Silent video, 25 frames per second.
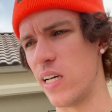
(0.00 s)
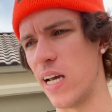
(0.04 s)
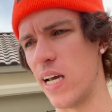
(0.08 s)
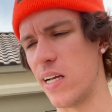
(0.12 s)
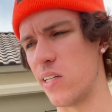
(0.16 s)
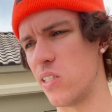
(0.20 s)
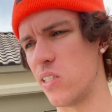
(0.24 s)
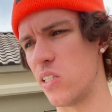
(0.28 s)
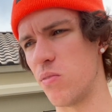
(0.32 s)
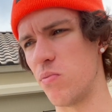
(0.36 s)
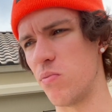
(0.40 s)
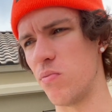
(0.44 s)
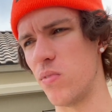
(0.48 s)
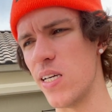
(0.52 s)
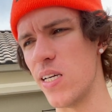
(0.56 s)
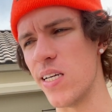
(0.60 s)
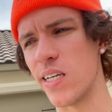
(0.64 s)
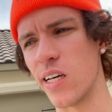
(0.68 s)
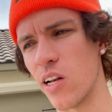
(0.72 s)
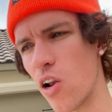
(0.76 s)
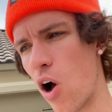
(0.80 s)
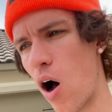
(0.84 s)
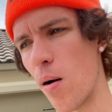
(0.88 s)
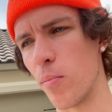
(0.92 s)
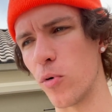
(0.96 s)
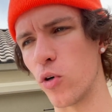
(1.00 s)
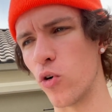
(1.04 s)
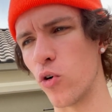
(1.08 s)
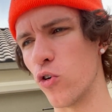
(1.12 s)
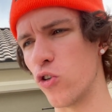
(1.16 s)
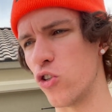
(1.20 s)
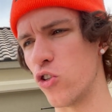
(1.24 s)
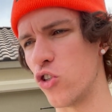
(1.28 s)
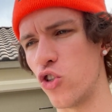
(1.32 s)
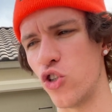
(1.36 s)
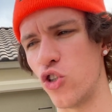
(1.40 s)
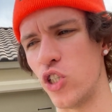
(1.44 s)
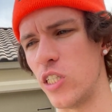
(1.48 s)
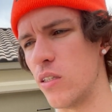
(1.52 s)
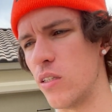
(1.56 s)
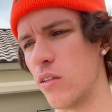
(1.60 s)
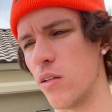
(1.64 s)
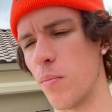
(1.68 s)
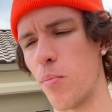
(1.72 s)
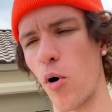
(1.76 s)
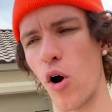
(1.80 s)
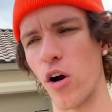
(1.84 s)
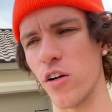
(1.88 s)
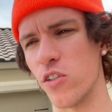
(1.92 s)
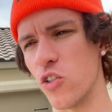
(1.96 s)
It's economical, it's cheap, the
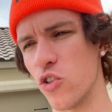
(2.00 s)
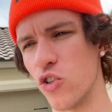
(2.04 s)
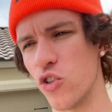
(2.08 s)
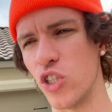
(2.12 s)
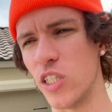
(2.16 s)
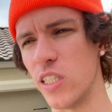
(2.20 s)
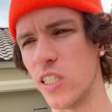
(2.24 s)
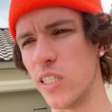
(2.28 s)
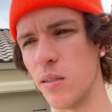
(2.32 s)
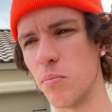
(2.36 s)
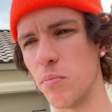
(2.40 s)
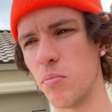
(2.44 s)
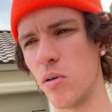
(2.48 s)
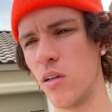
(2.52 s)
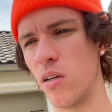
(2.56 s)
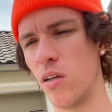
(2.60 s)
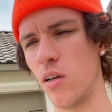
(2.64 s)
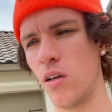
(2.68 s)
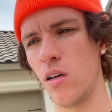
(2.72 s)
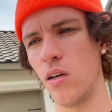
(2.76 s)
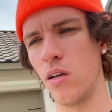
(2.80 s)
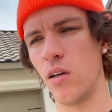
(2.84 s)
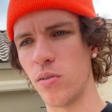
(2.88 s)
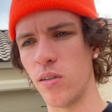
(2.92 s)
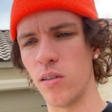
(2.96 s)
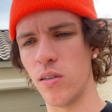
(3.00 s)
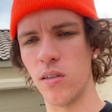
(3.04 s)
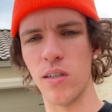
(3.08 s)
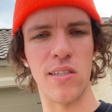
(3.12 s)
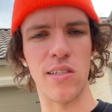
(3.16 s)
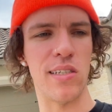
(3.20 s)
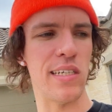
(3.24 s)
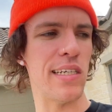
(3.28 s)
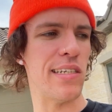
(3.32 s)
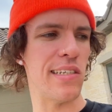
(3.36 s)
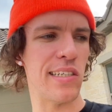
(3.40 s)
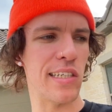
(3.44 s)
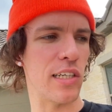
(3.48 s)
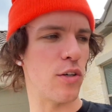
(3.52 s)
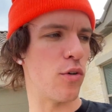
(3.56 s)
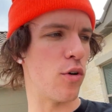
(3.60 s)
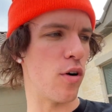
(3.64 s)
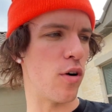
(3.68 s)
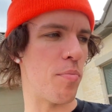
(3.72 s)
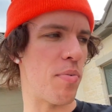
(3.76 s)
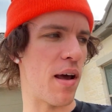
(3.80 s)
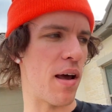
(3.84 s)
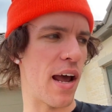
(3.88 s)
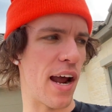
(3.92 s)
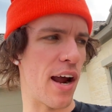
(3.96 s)
parts are cheap, it's easy to
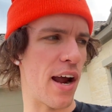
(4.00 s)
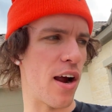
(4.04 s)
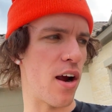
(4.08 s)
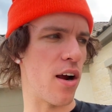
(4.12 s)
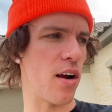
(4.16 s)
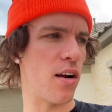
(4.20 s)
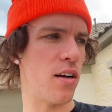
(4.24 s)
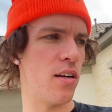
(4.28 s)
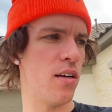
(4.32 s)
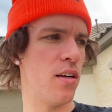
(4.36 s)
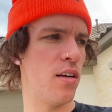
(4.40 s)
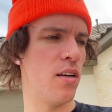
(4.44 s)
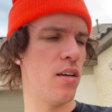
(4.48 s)
repair,